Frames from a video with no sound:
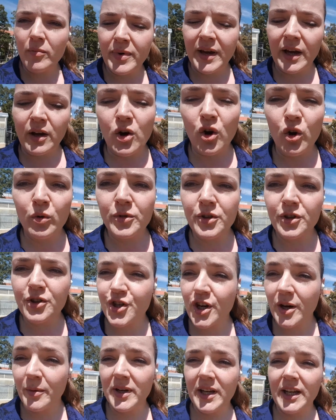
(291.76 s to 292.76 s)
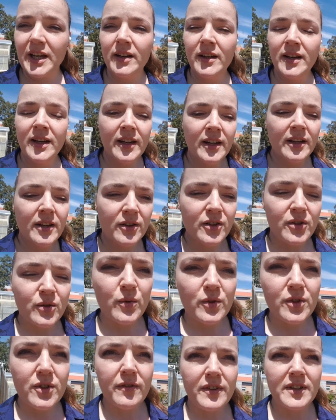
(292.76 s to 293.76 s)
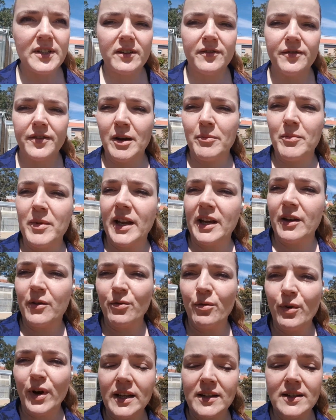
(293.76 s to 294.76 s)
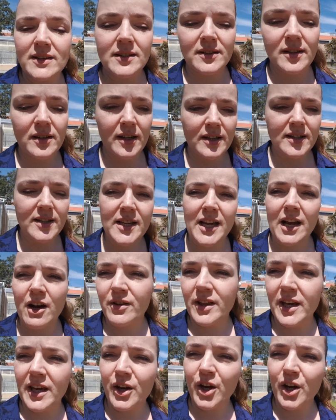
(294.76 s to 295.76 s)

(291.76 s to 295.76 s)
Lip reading: back home to Germany, to also visit family and friends and see how they're